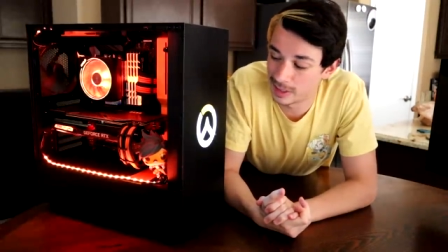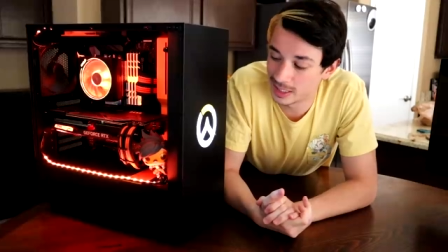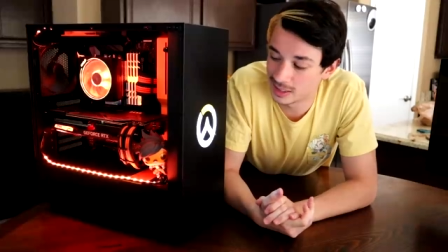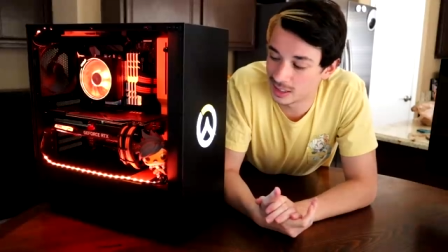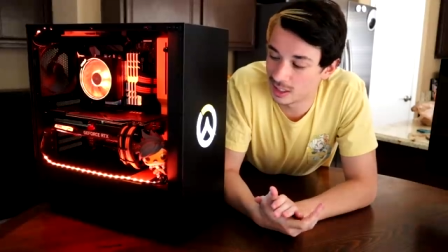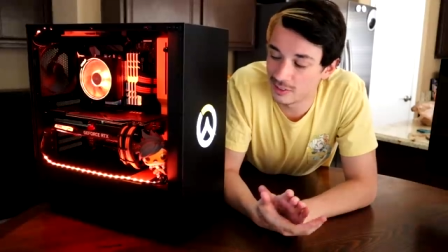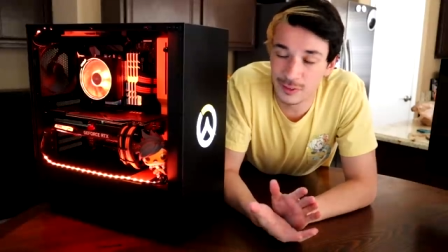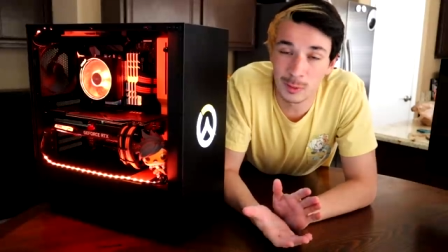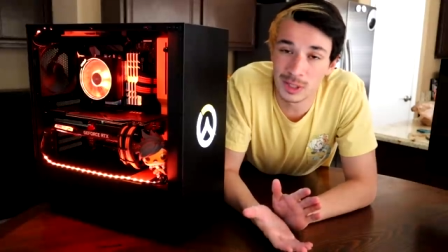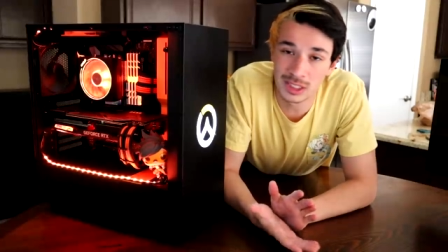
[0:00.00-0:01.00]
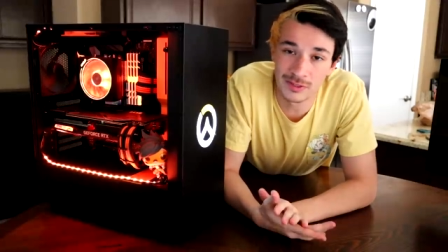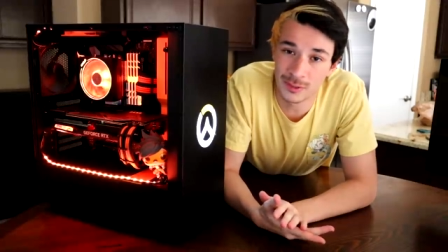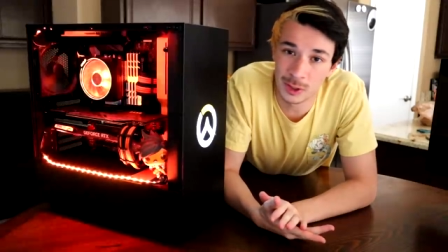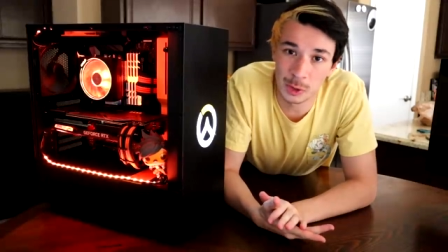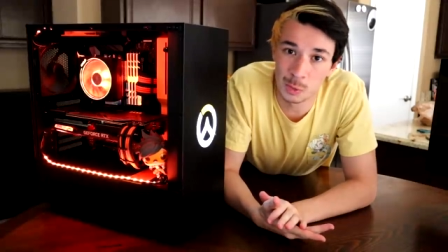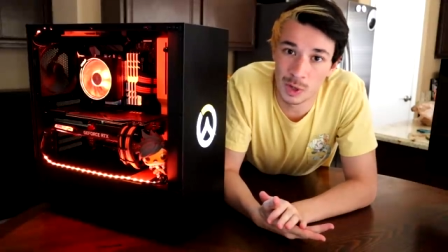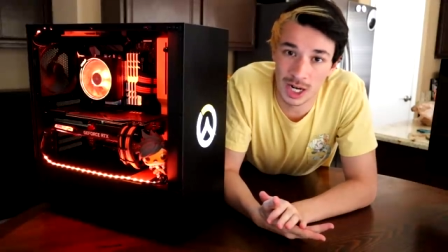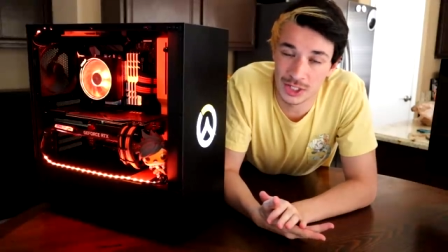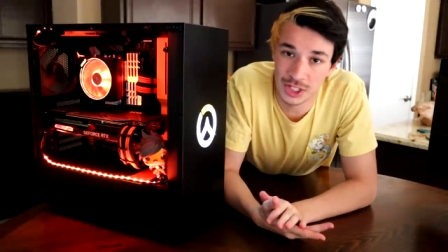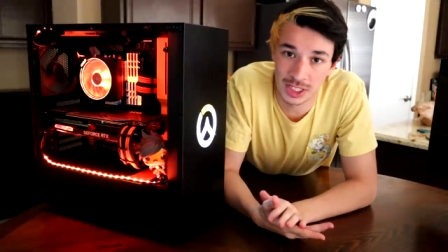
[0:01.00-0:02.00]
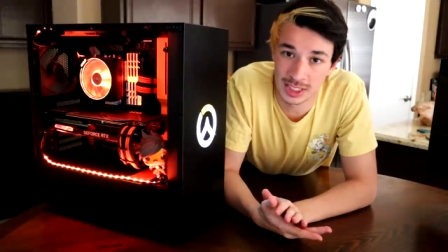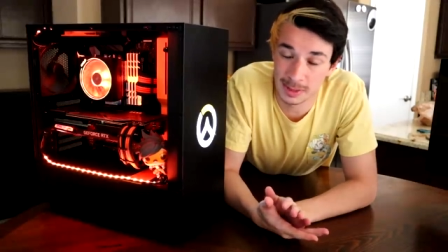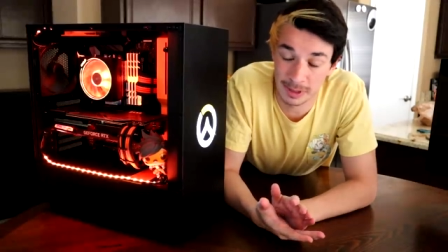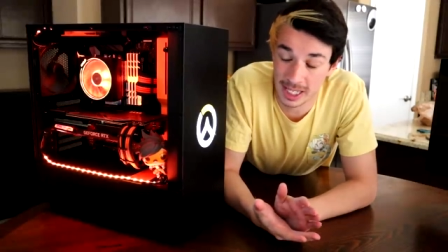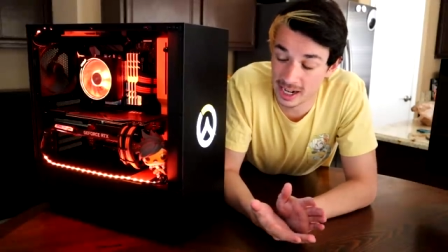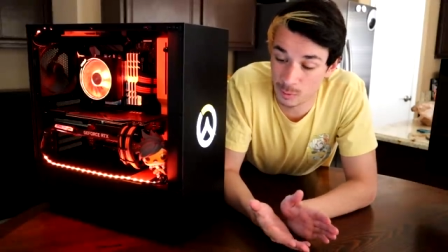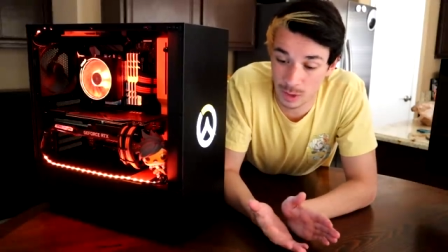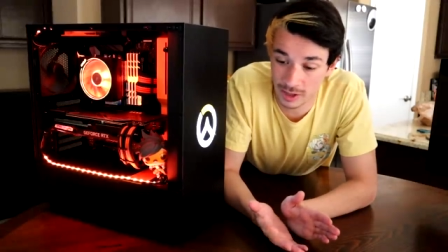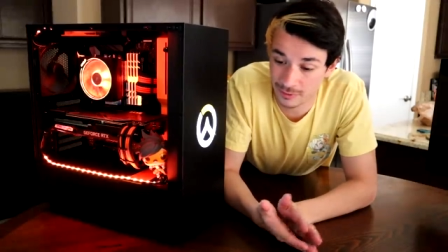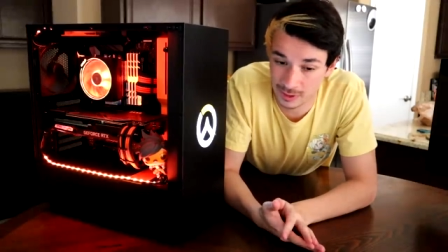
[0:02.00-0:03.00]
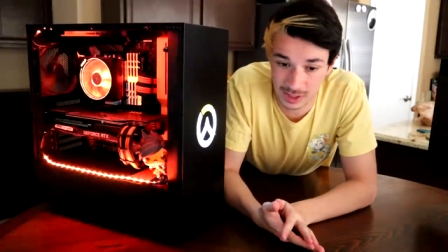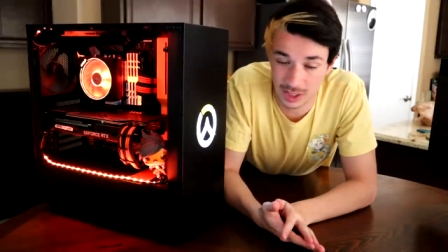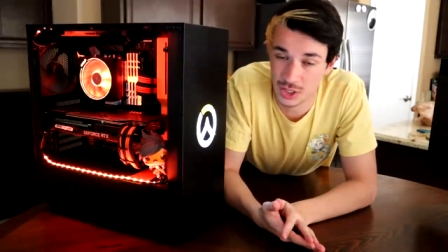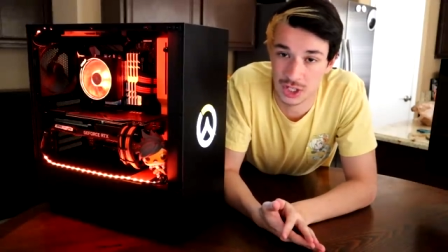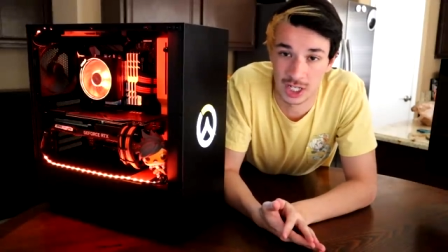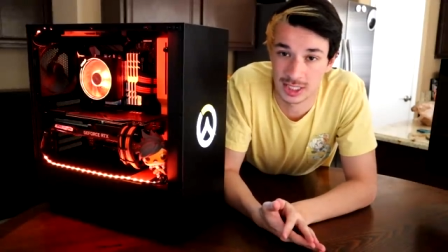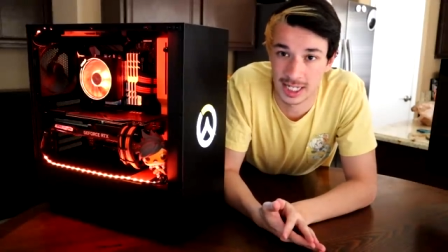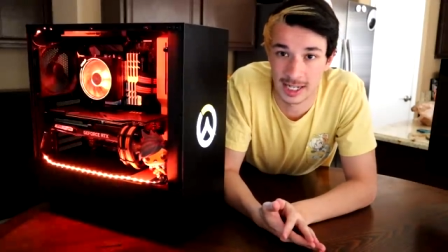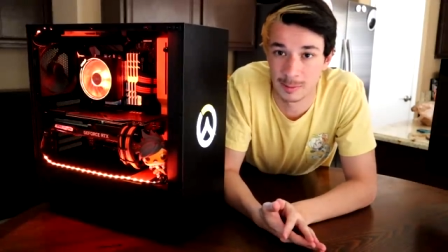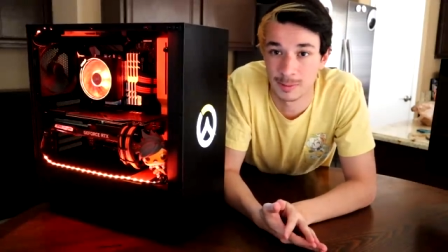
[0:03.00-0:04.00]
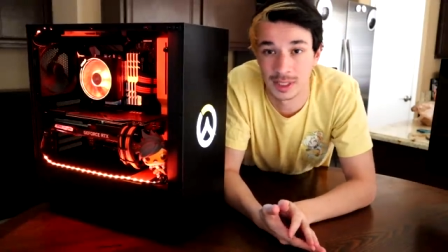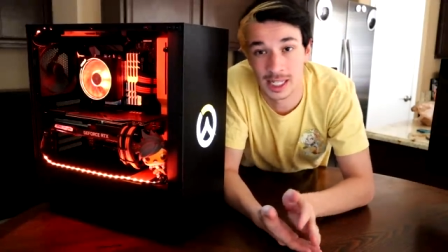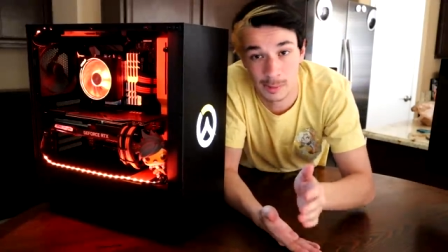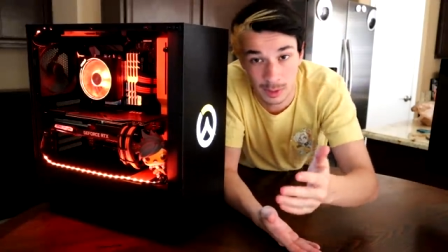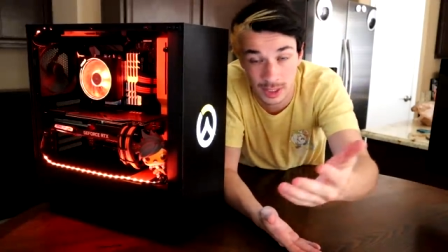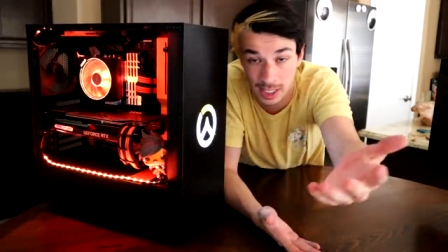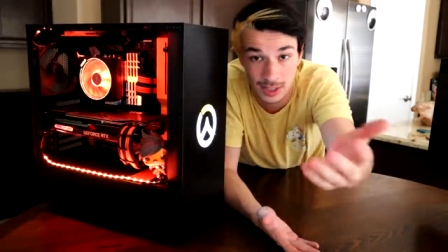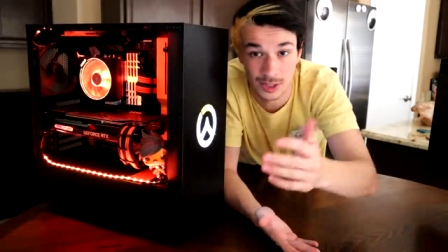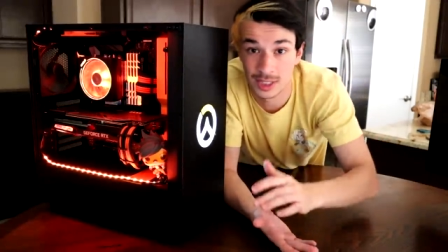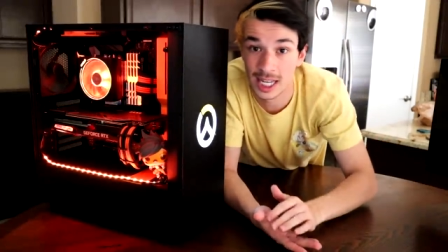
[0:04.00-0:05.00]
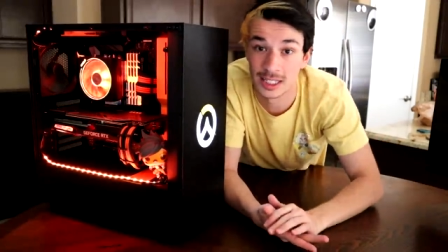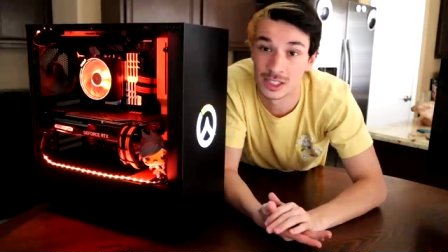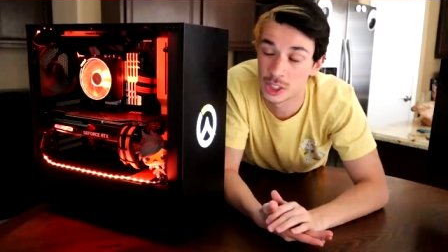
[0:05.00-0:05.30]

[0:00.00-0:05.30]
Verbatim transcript: because if it wasn't for you watching something that I've wanted for such a long time, being able to entertain